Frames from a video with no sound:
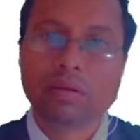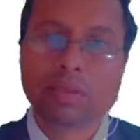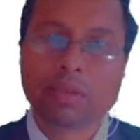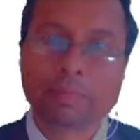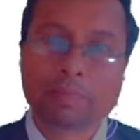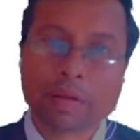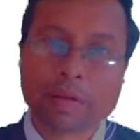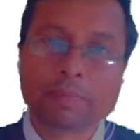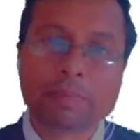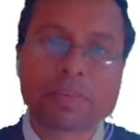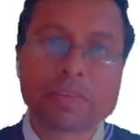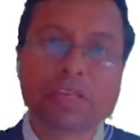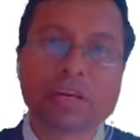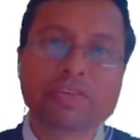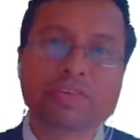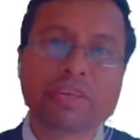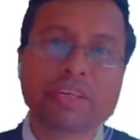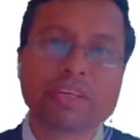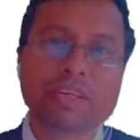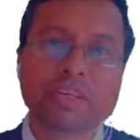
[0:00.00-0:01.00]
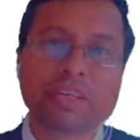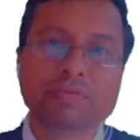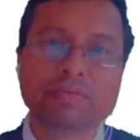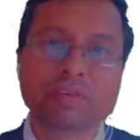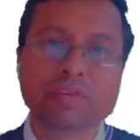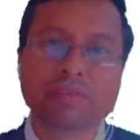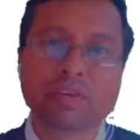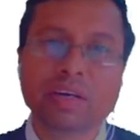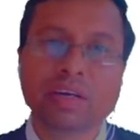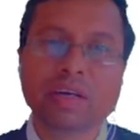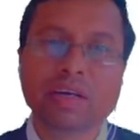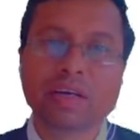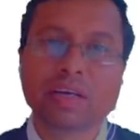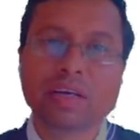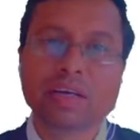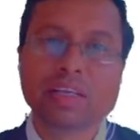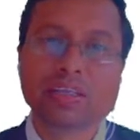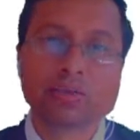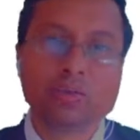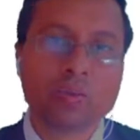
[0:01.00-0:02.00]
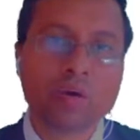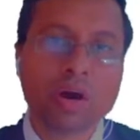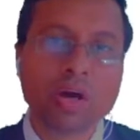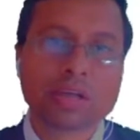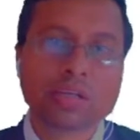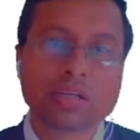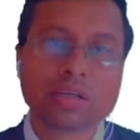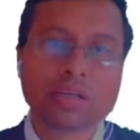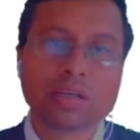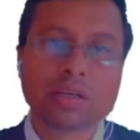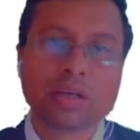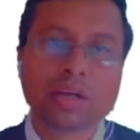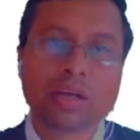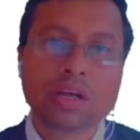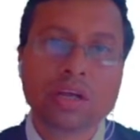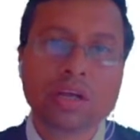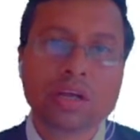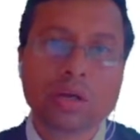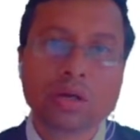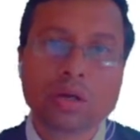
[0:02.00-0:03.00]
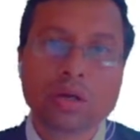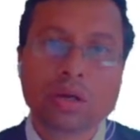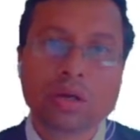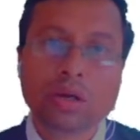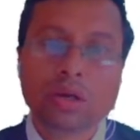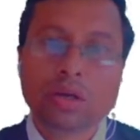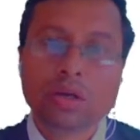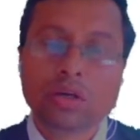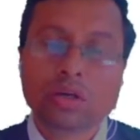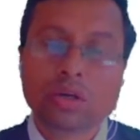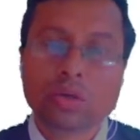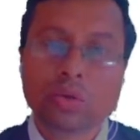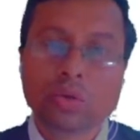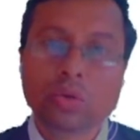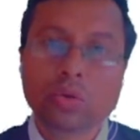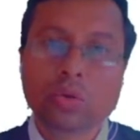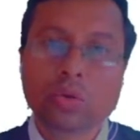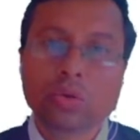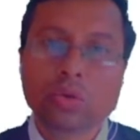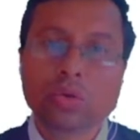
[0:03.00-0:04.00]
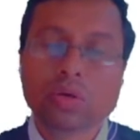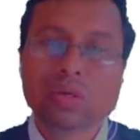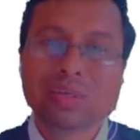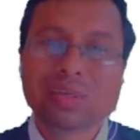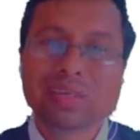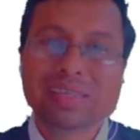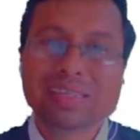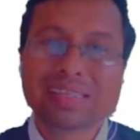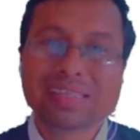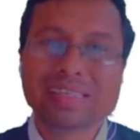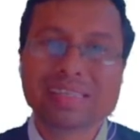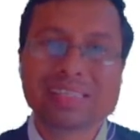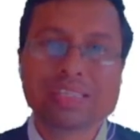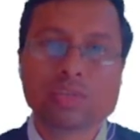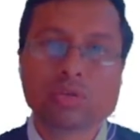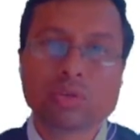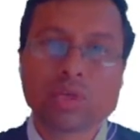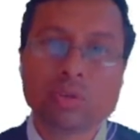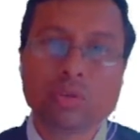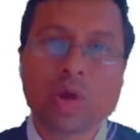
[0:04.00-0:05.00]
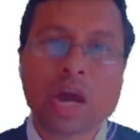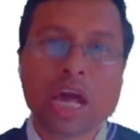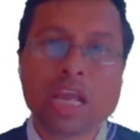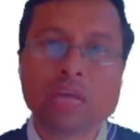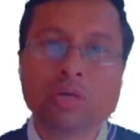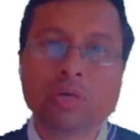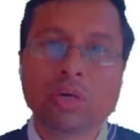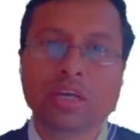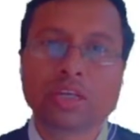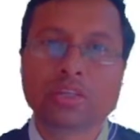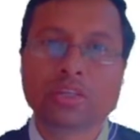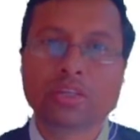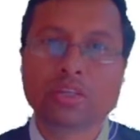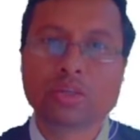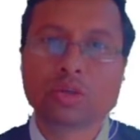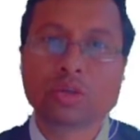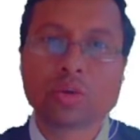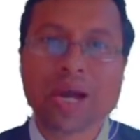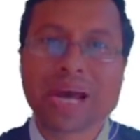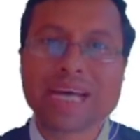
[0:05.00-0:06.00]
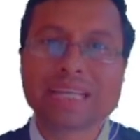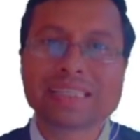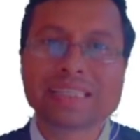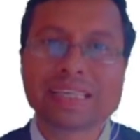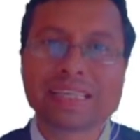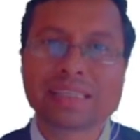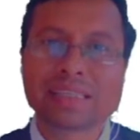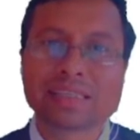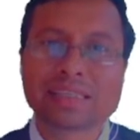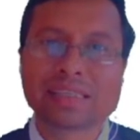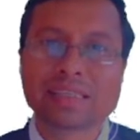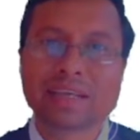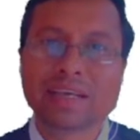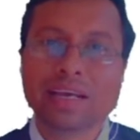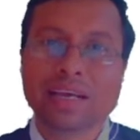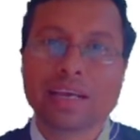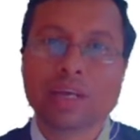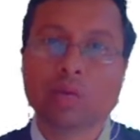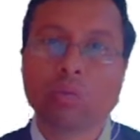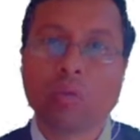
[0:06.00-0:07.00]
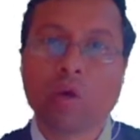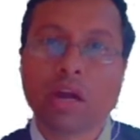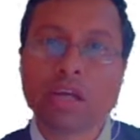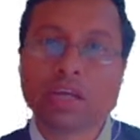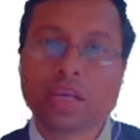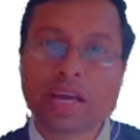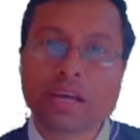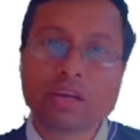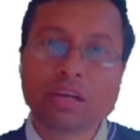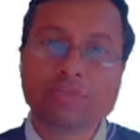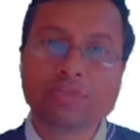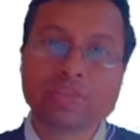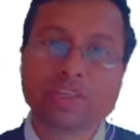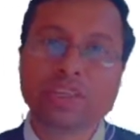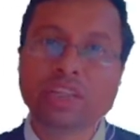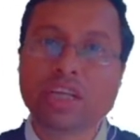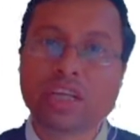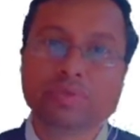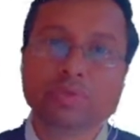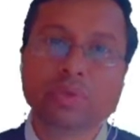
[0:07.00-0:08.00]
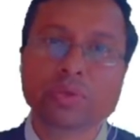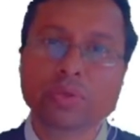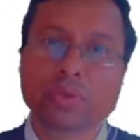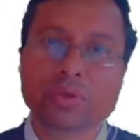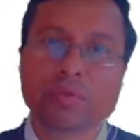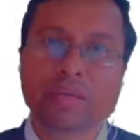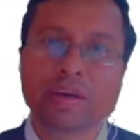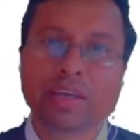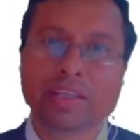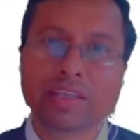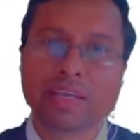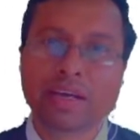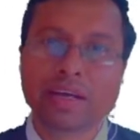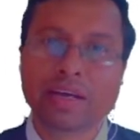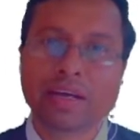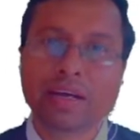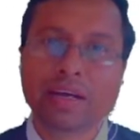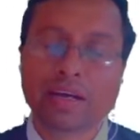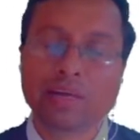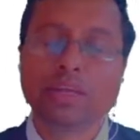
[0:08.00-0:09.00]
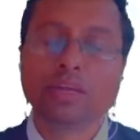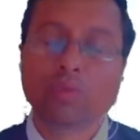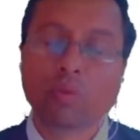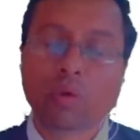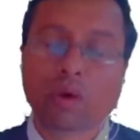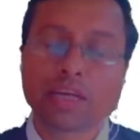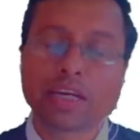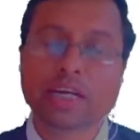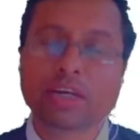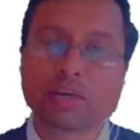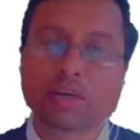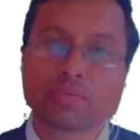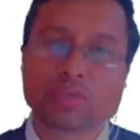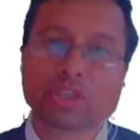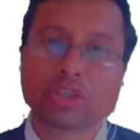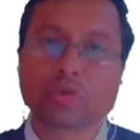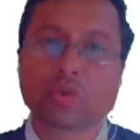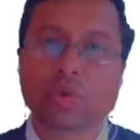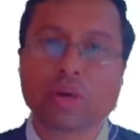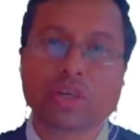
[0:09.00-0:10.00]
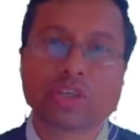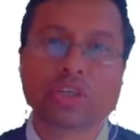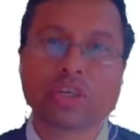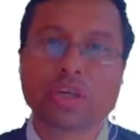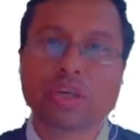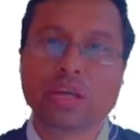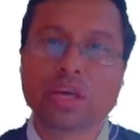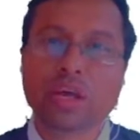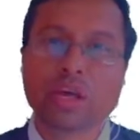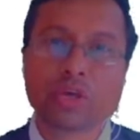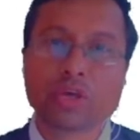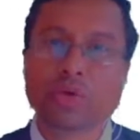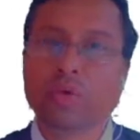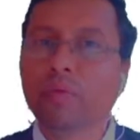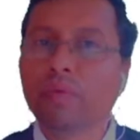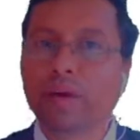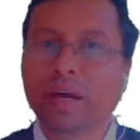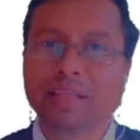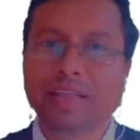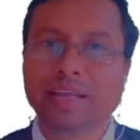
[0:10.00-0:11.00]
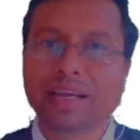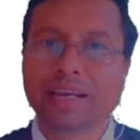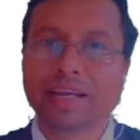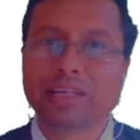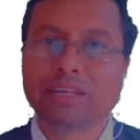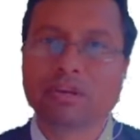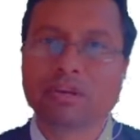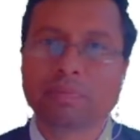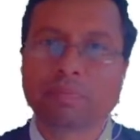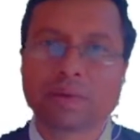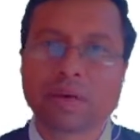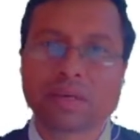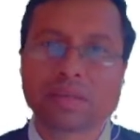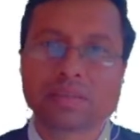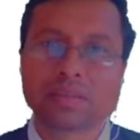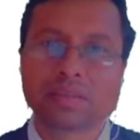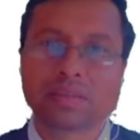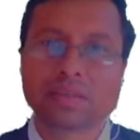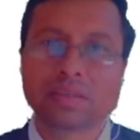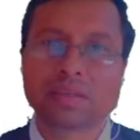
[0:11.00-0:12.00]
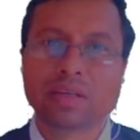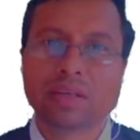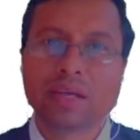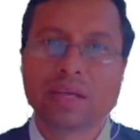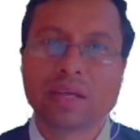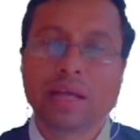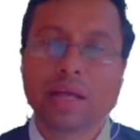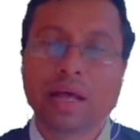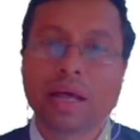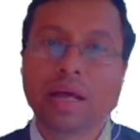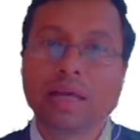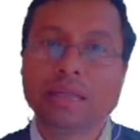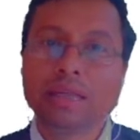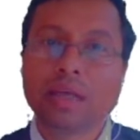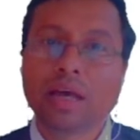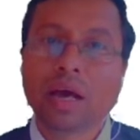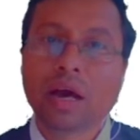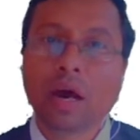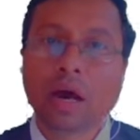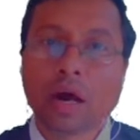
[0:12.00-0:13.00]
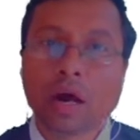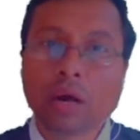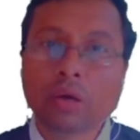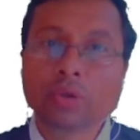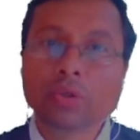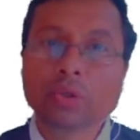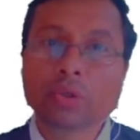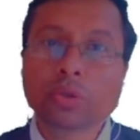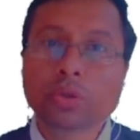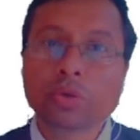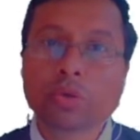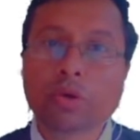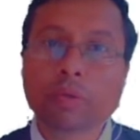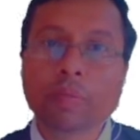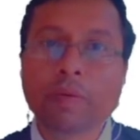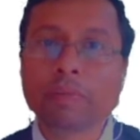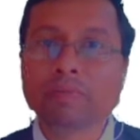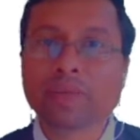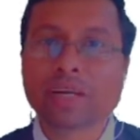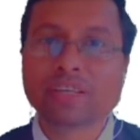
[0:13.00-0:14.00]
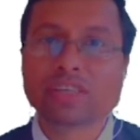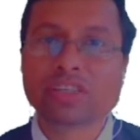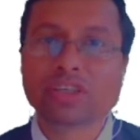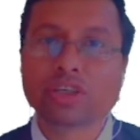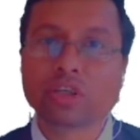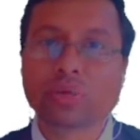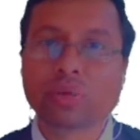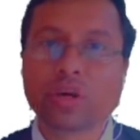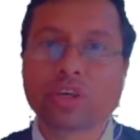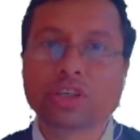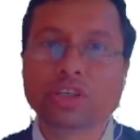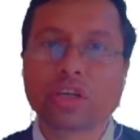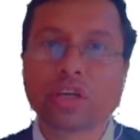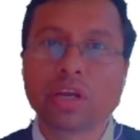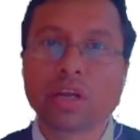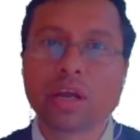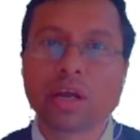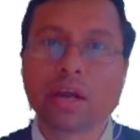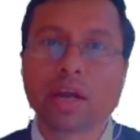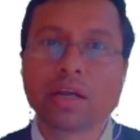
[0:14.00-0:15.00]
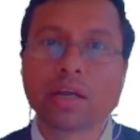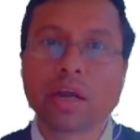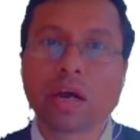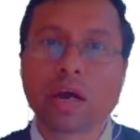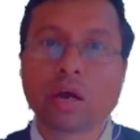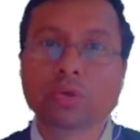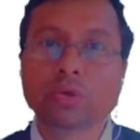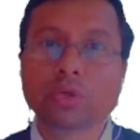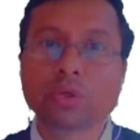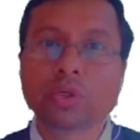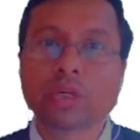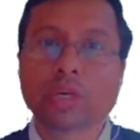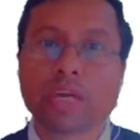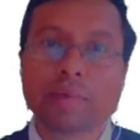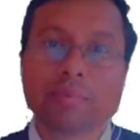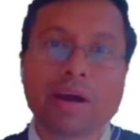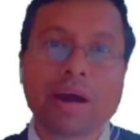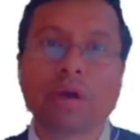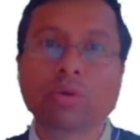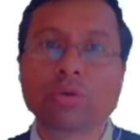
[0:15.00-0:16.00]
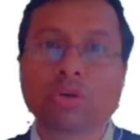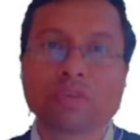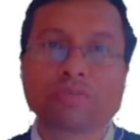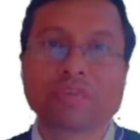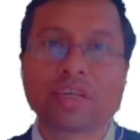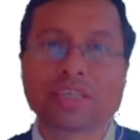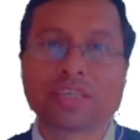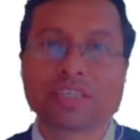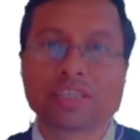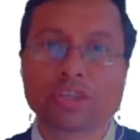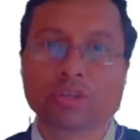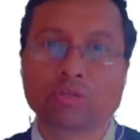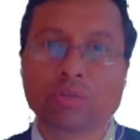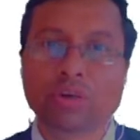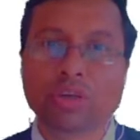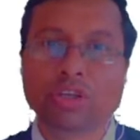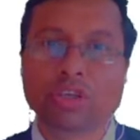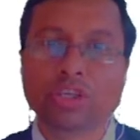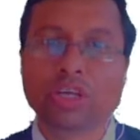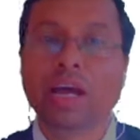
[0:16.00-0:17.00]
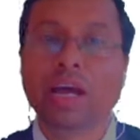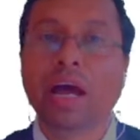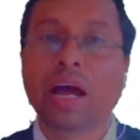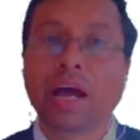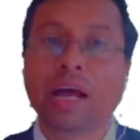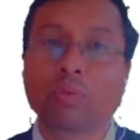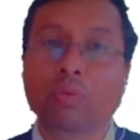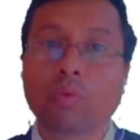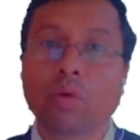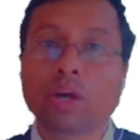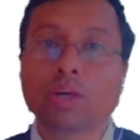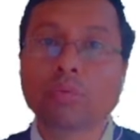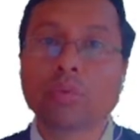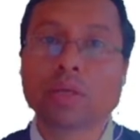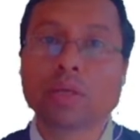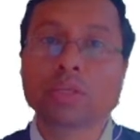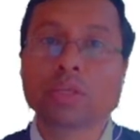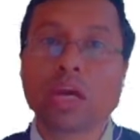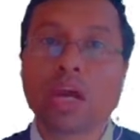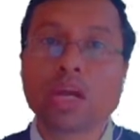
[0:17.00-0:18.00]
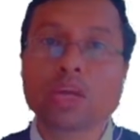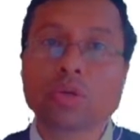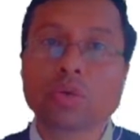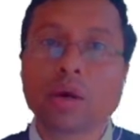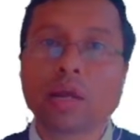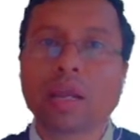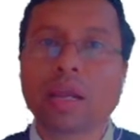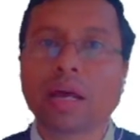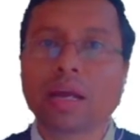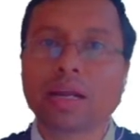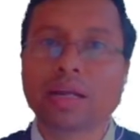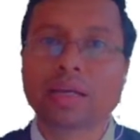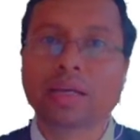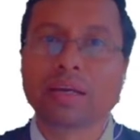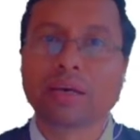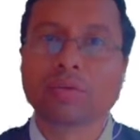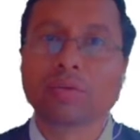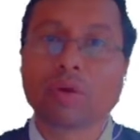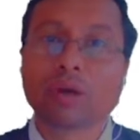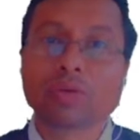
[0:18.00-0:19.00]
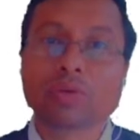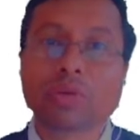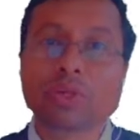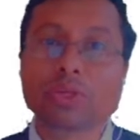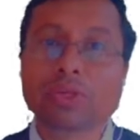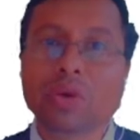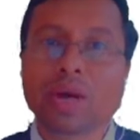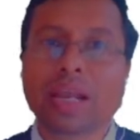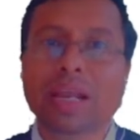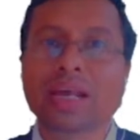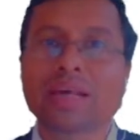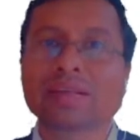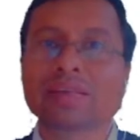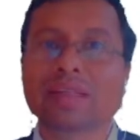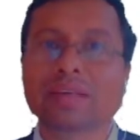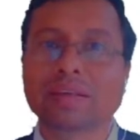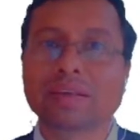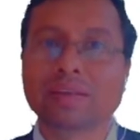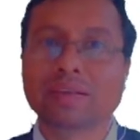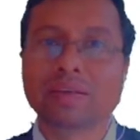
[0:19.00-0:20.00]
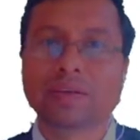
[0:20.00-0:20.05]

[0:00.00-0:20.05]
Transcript: The purpose of interviewer is what? To see, to evaluate, to assess in what kind of interview you were there, in what kind of situation you were there in your past, and how you cope up that situation, and how you came out of that situation, and what was your learning, what was your lesson.